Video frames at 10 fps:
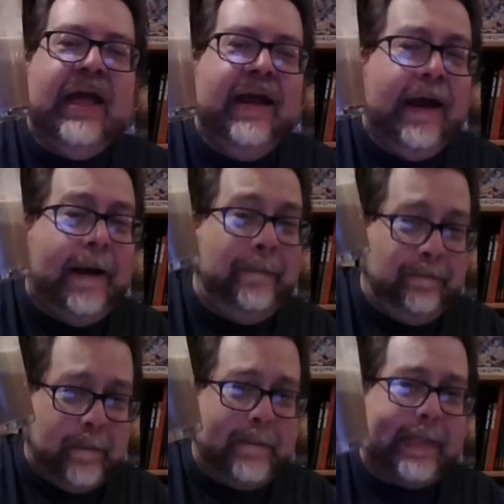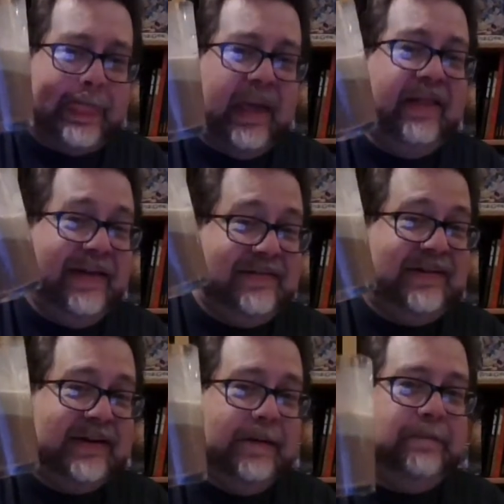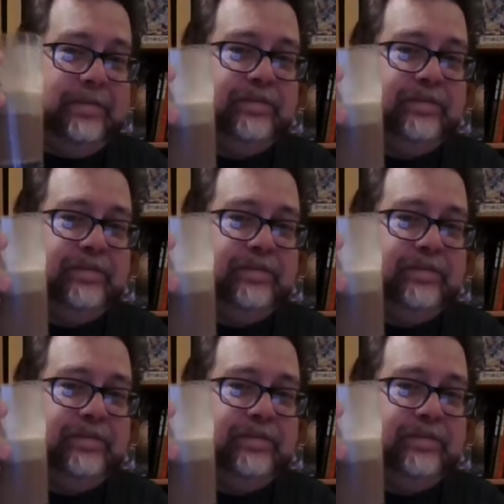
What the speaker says: Yeah, no, that's stick it.